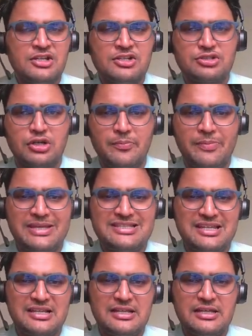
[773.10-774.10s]
So
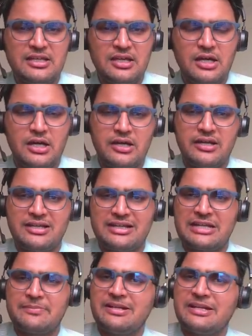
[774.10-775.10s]
basically it
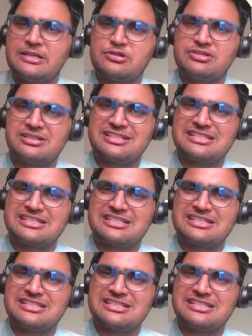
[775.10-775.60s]
can be done using the